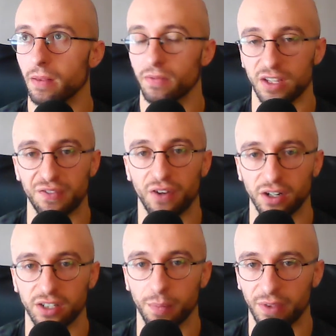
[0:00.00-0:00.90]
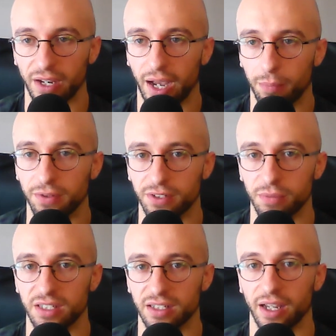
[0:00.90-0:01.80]
this fucked up thing happened to
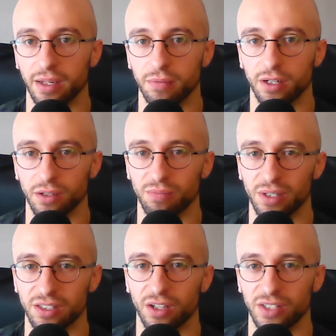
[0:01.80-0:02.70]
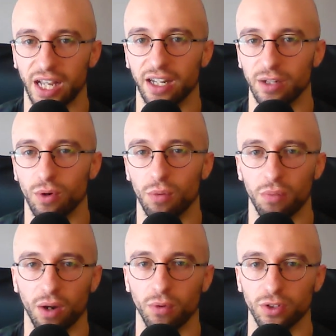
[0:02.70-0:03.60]
me today. You know, please don't tell anyone,
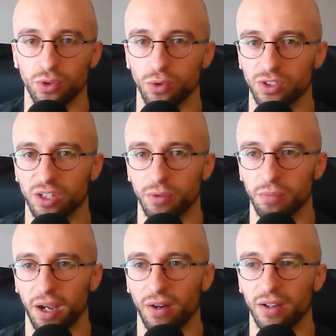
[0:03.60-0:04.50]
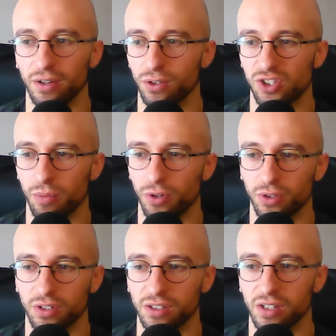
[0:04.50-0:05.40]
but I want to talk to someone about it, or someone
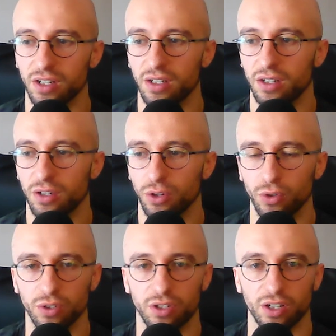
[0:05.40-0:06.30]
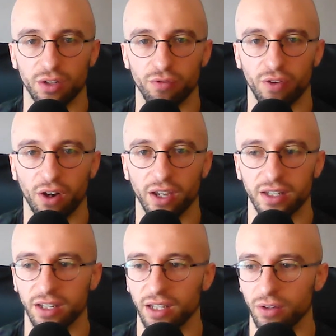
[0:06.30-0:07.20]
who can, who you can confide
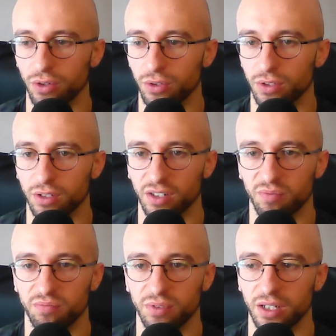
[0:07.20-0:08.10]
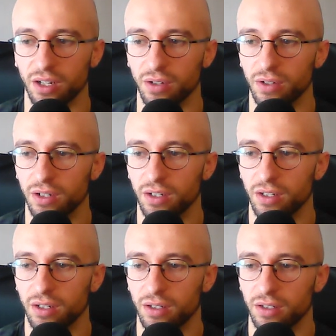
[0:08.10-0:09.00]
in, or who can, you know,
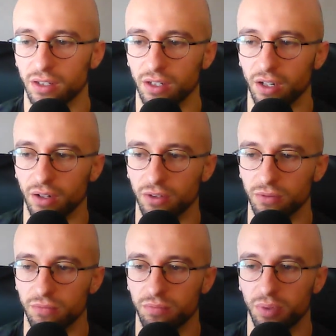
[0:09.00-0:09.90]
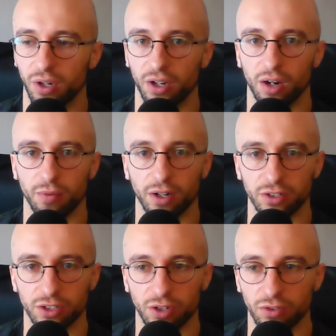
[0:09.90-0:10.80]
you know, put an arm around
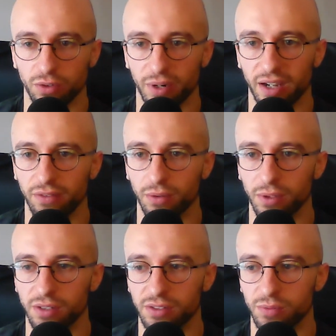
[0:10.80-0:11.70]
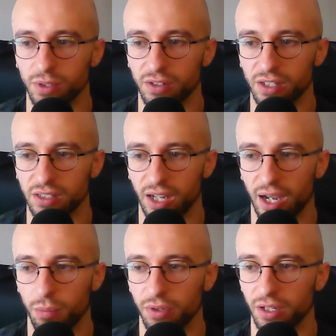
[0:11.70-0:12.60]
your shoulder or whatever when when things are
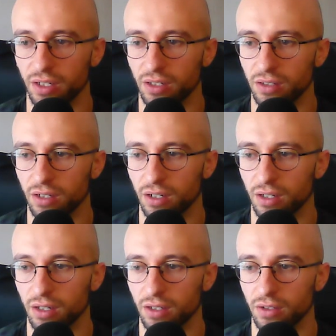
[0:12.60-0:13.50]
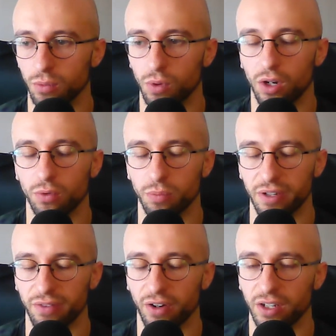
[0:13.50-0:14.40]
happening. The world would be
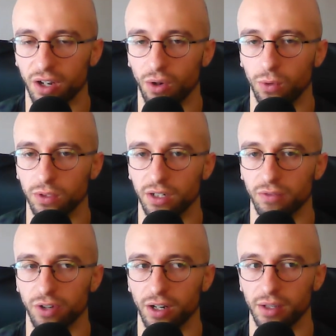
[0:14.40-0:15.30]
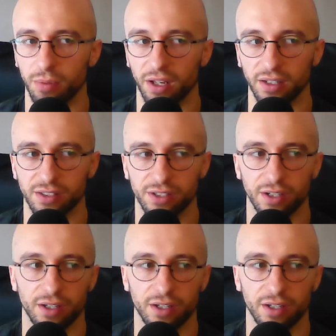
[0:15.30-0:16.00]
a very cold and unfriendly place,